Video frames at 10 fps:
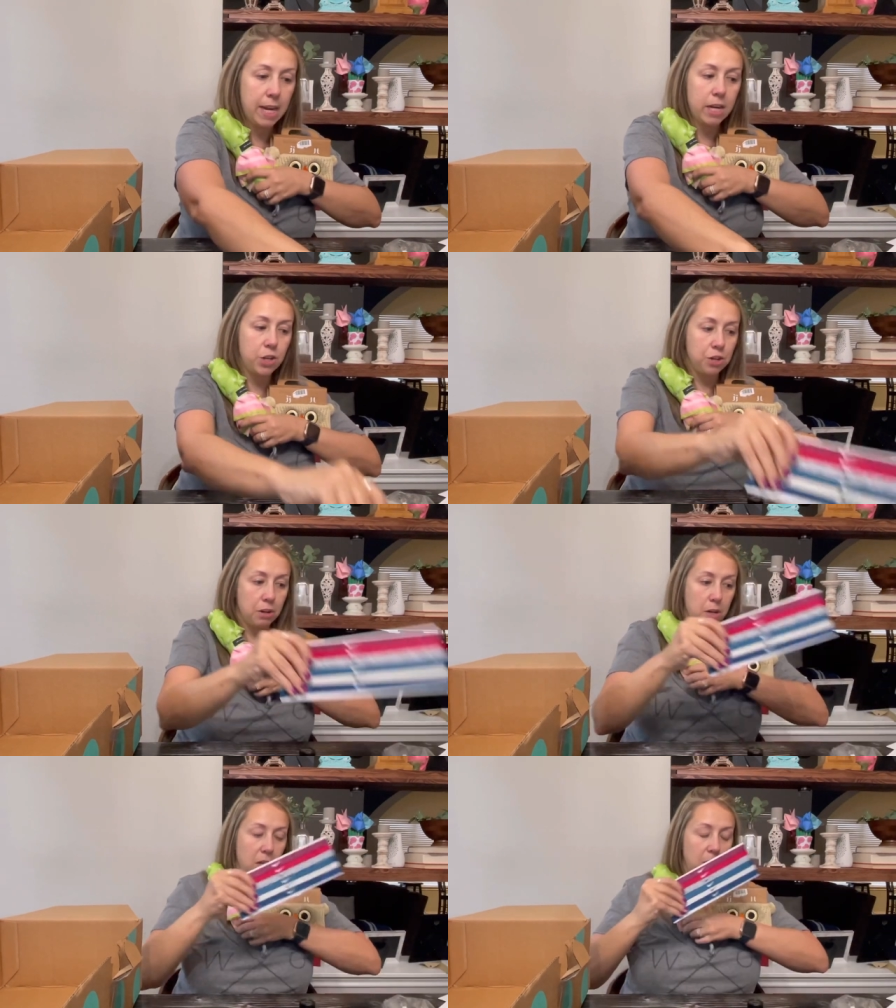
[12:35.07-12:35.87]
And you
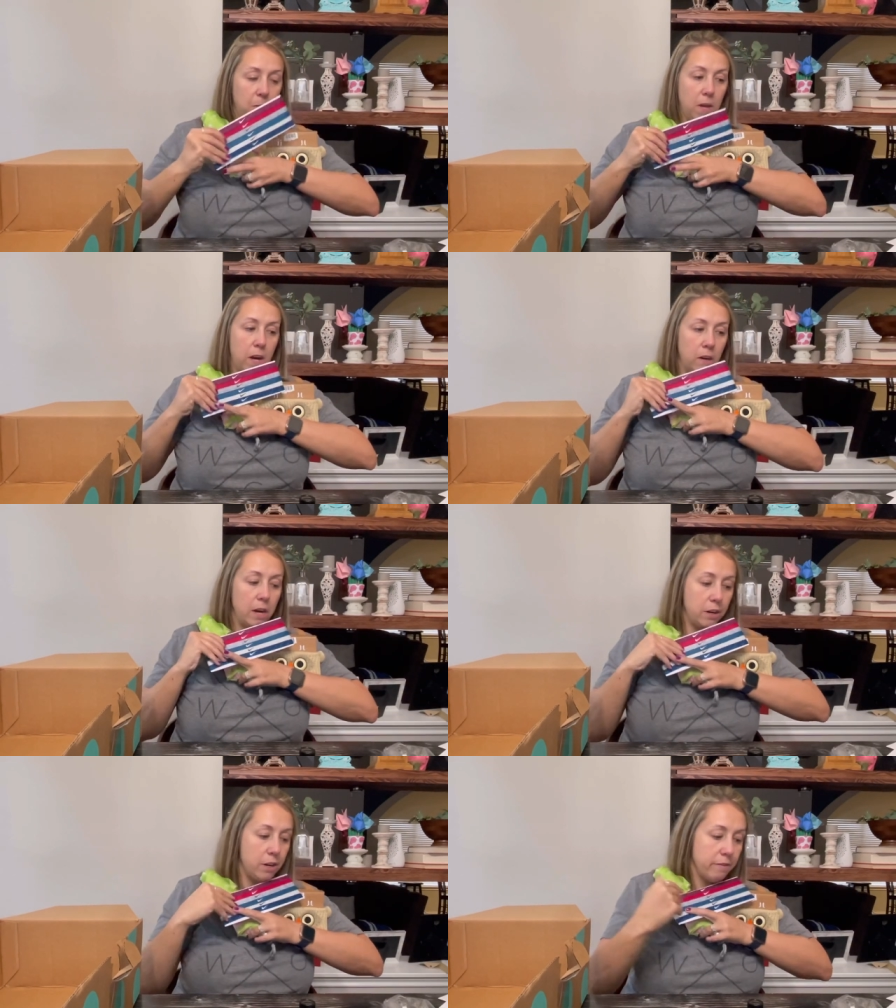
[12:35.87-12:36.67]
could keep the hair
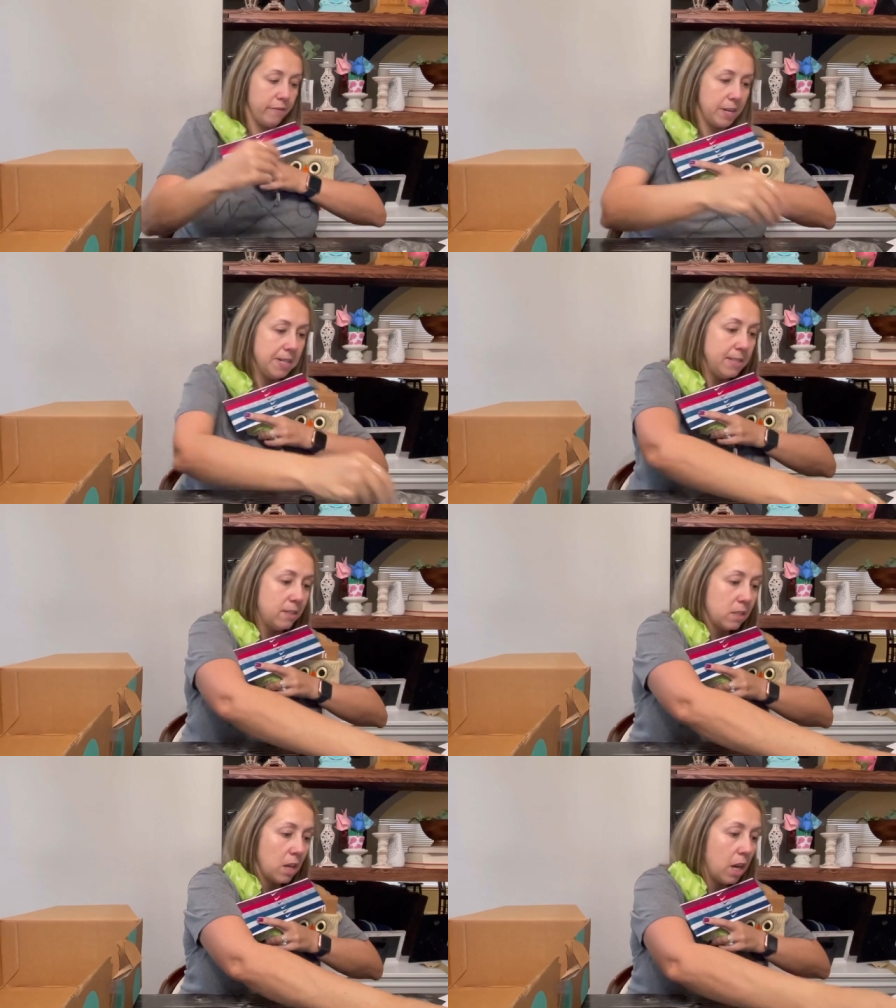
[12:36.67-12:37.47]
out of your
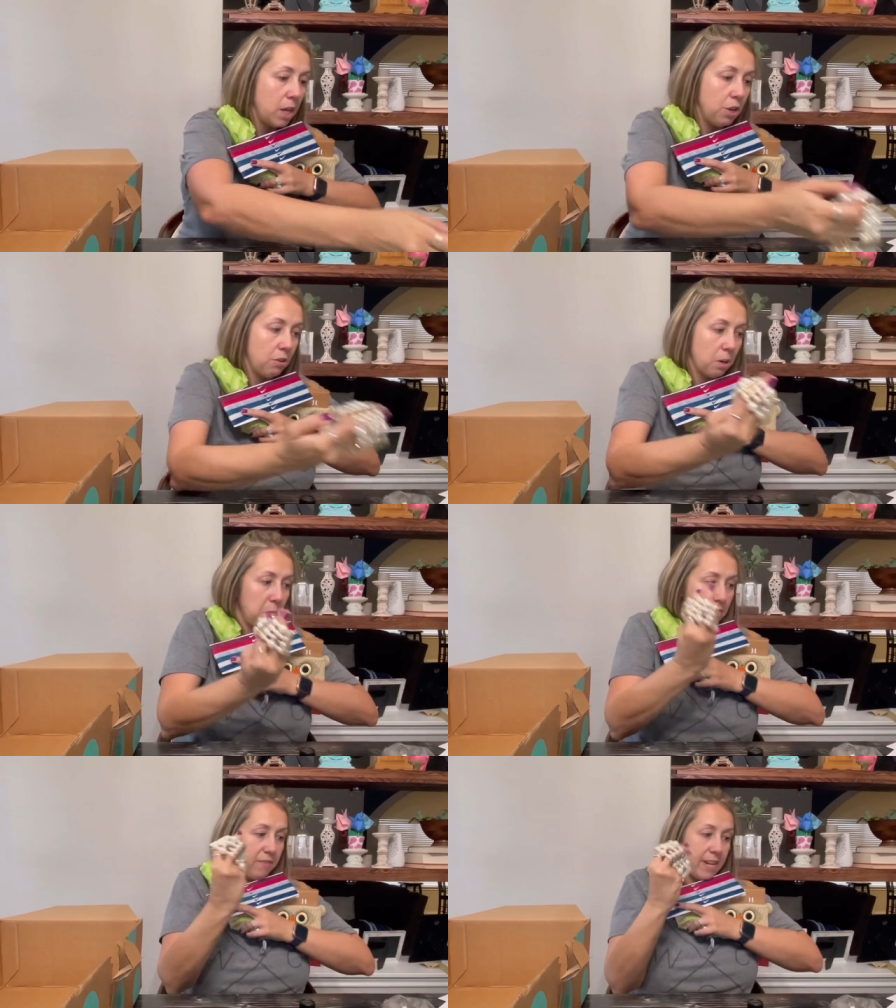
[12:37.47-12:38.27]
face, and you could
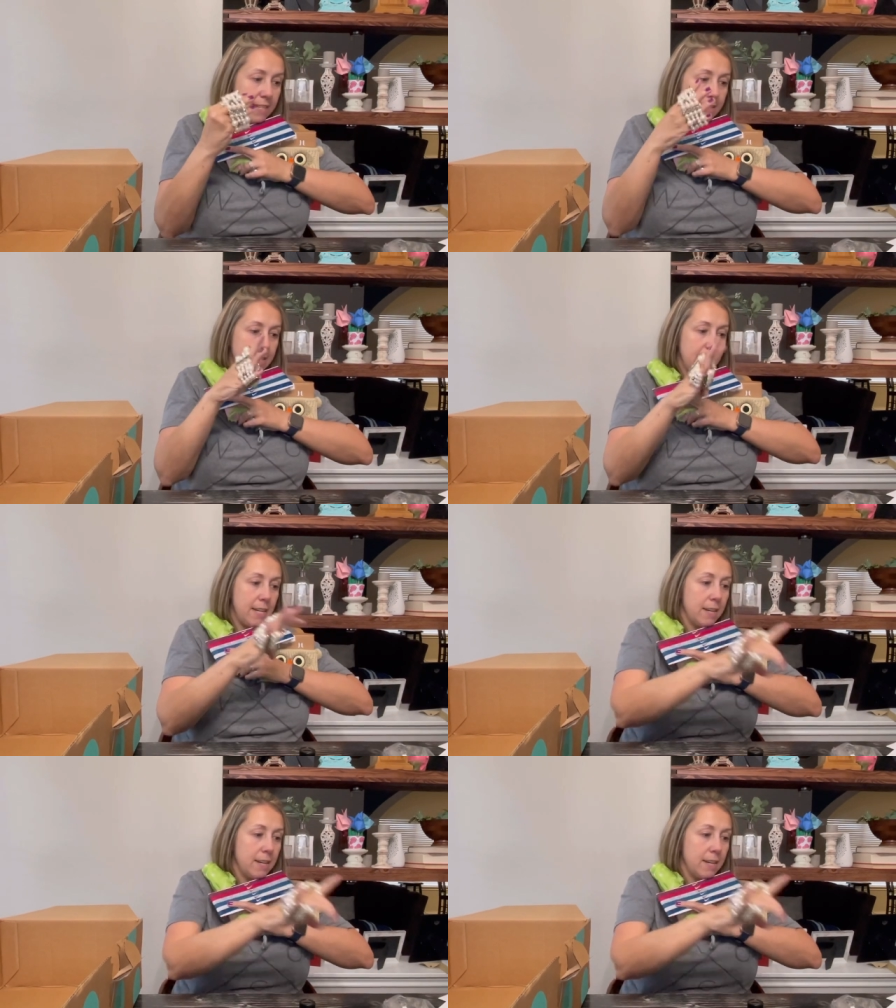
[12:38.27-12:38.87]
be fancy.